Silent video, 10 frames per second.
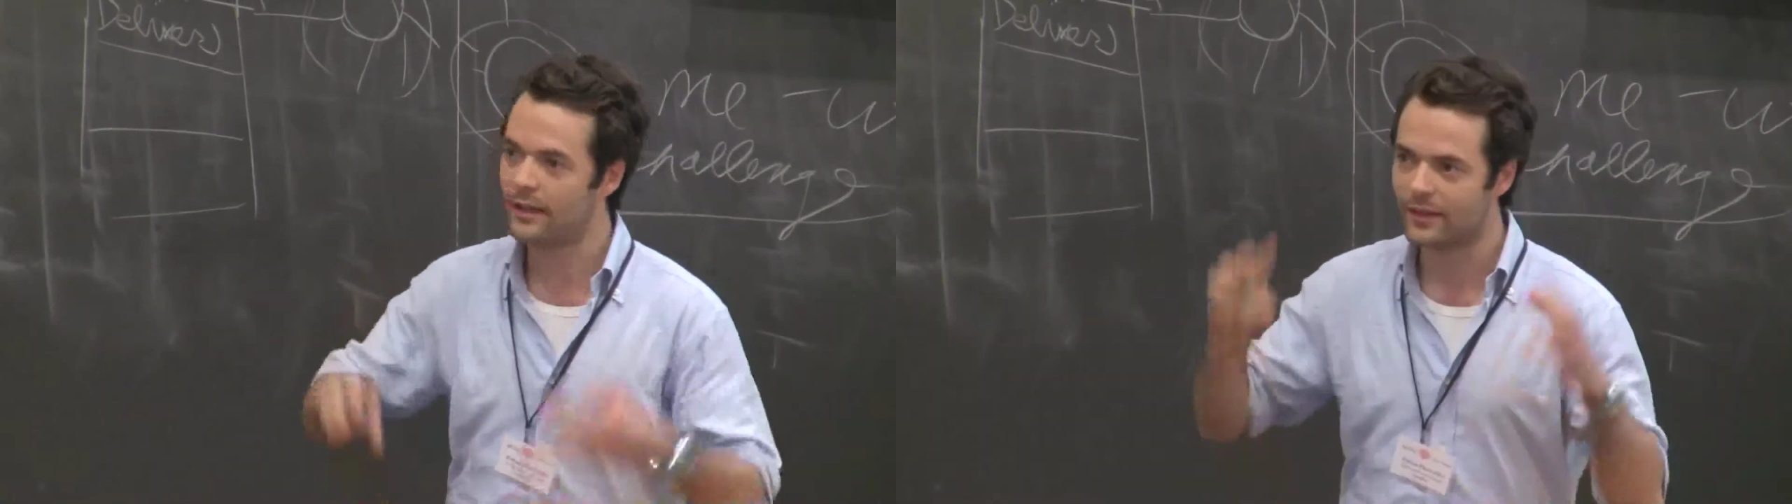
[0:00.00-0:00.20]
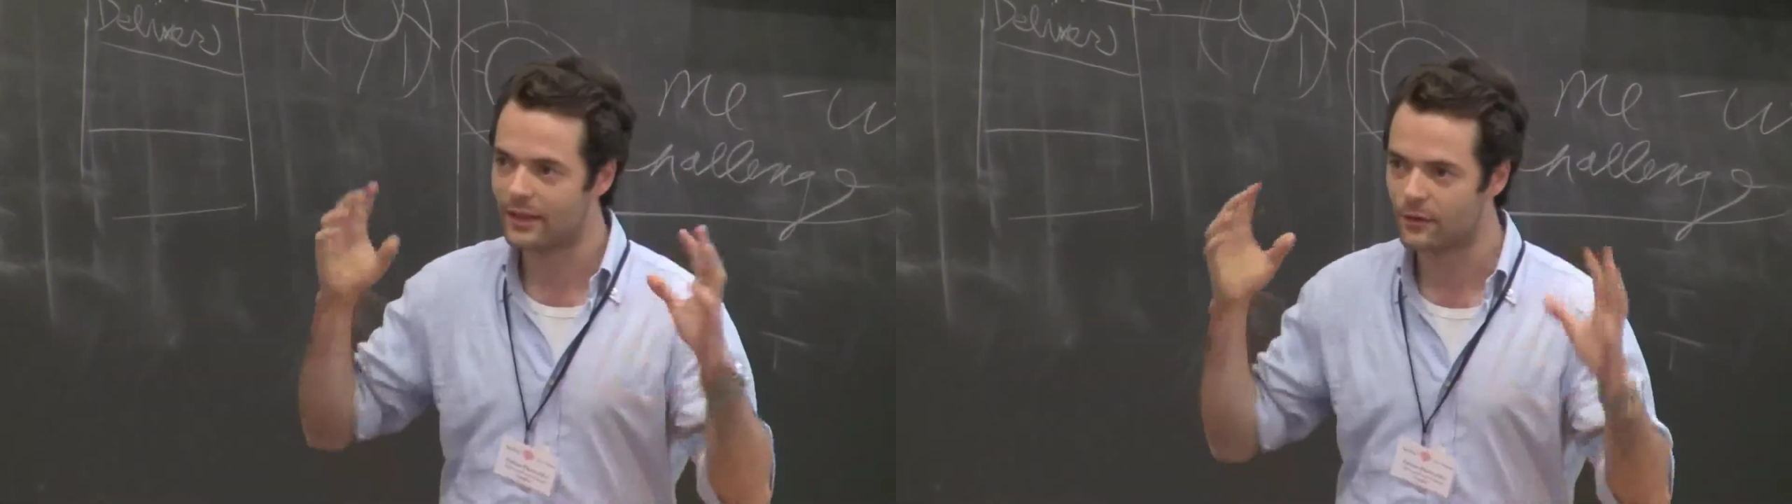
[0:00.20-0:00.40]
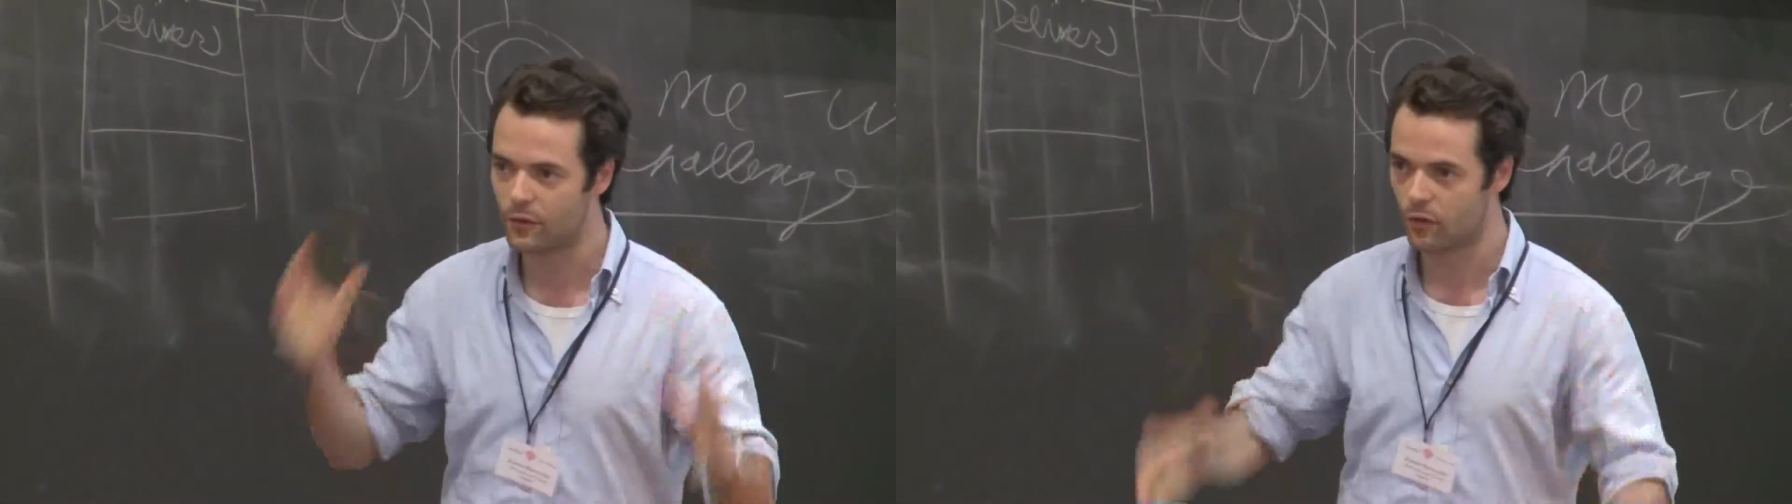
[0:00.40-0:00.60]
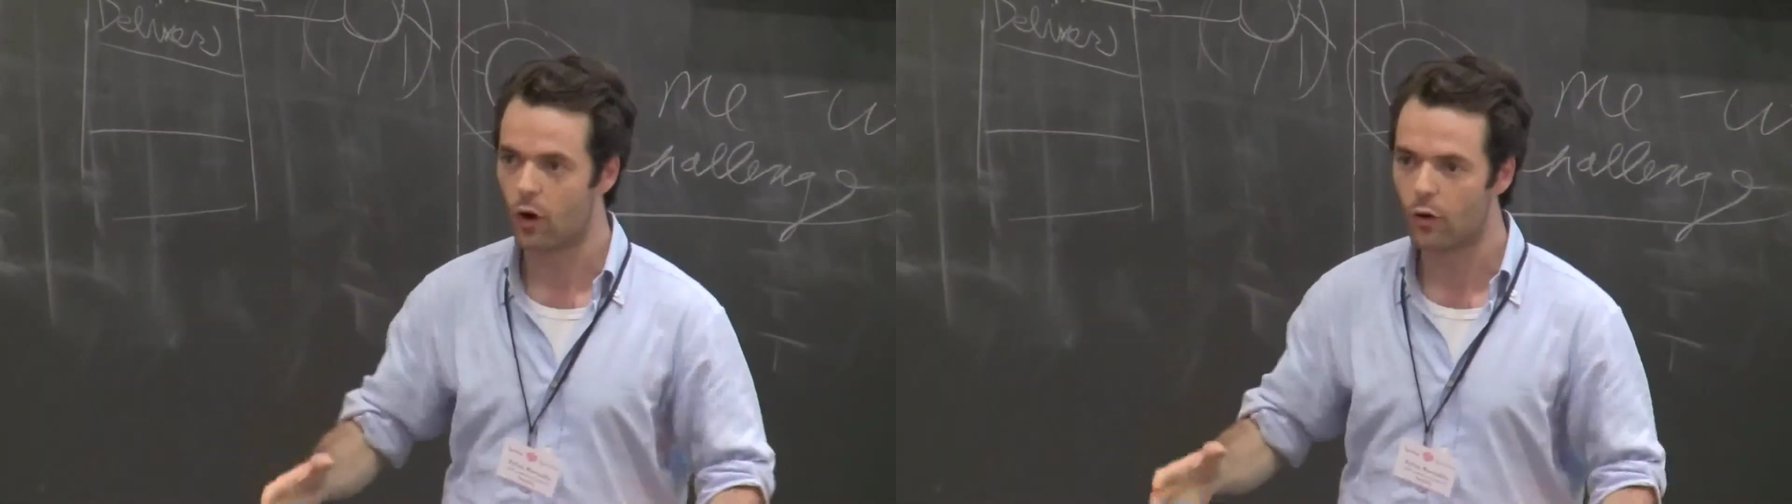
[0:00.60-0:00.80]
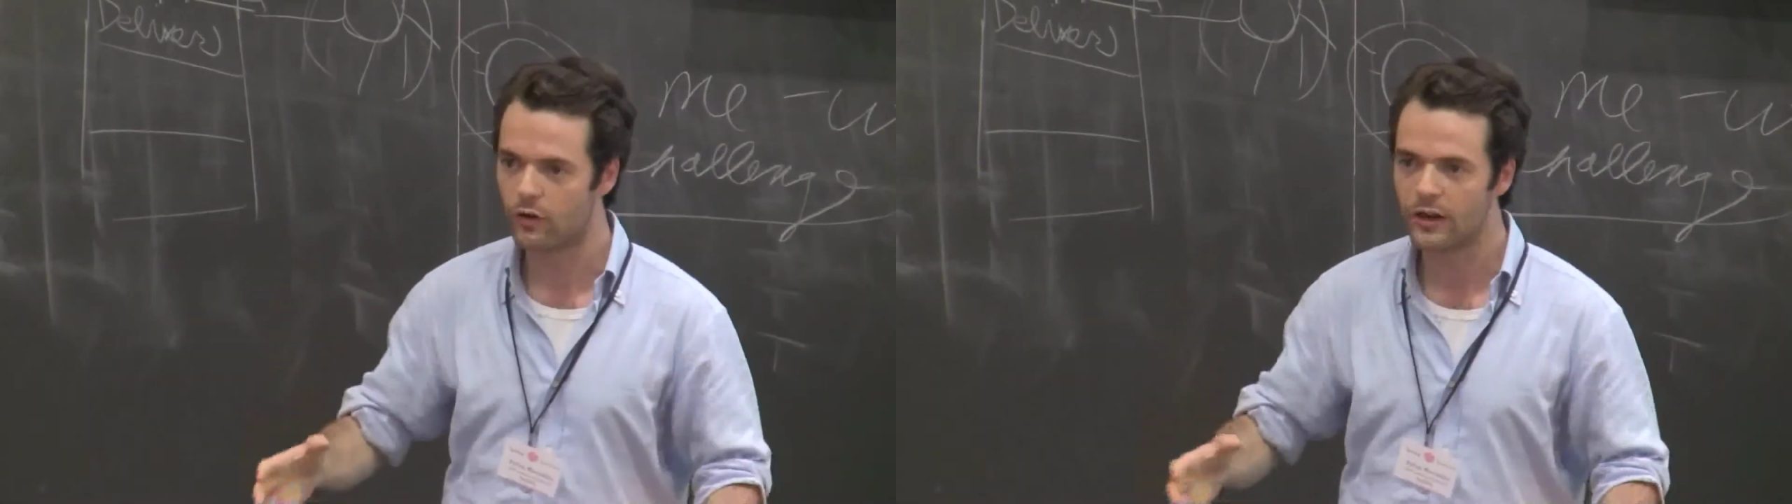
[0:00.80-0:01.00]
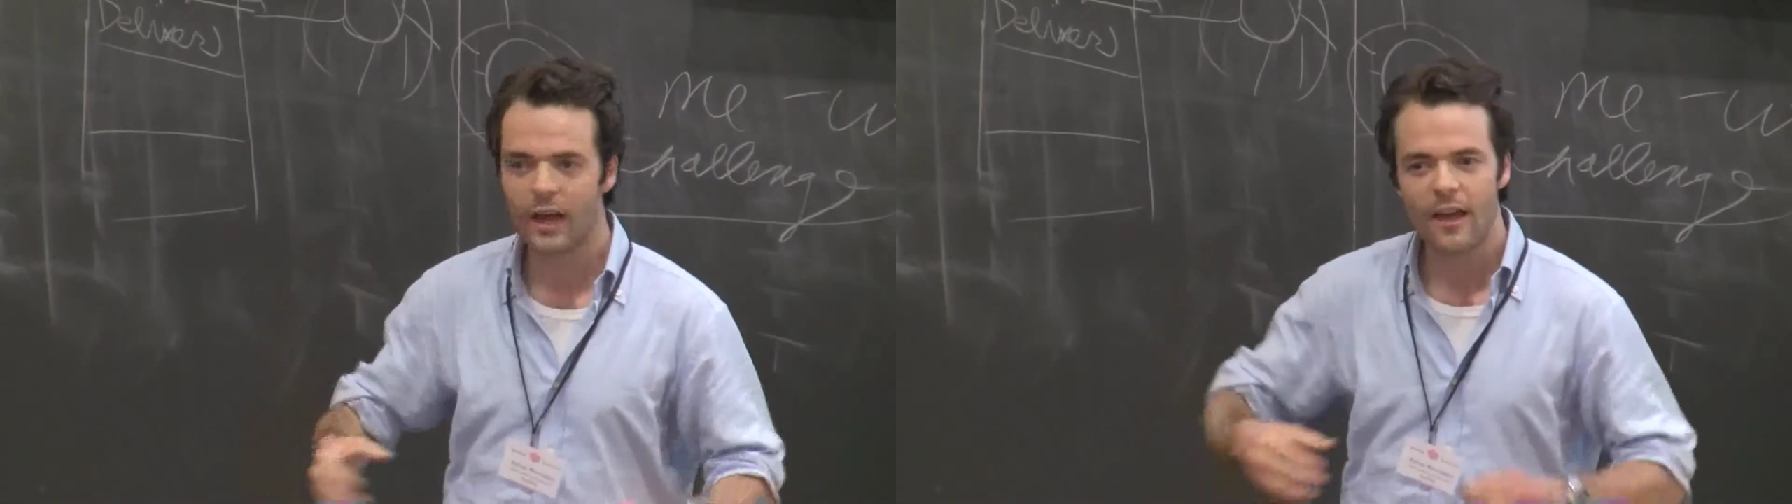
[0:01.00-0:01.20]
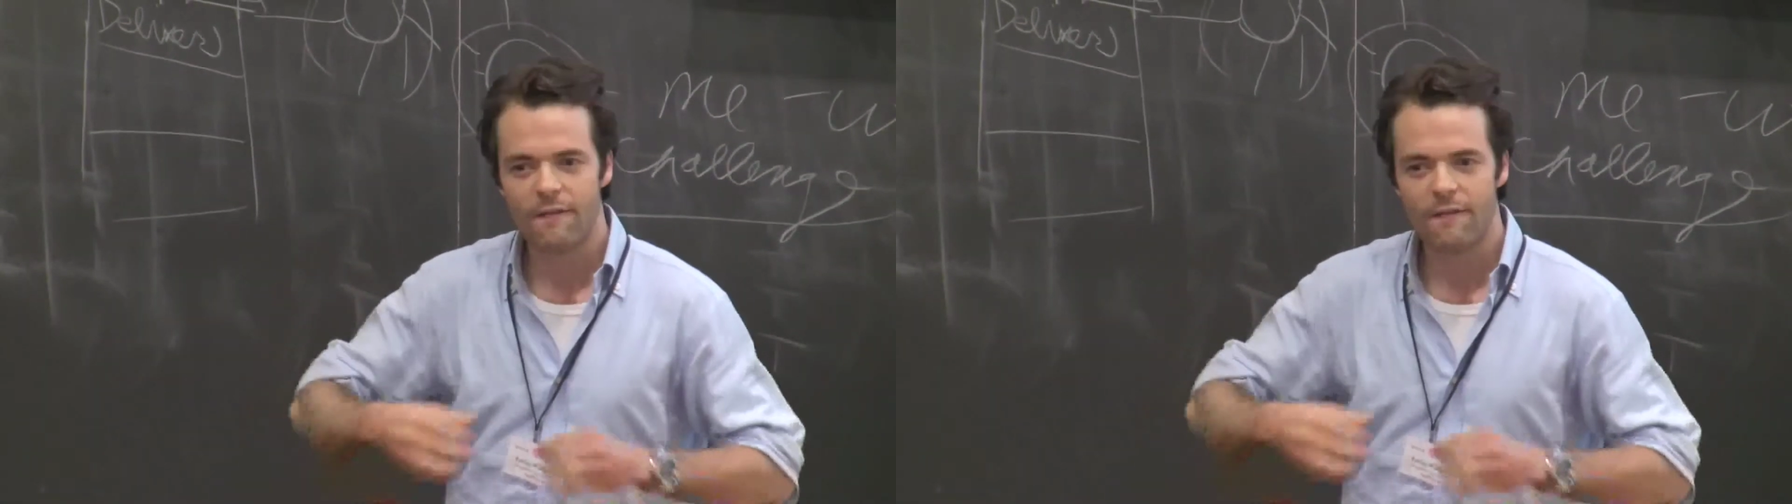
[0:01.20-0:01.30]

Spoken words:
and they give you coaching.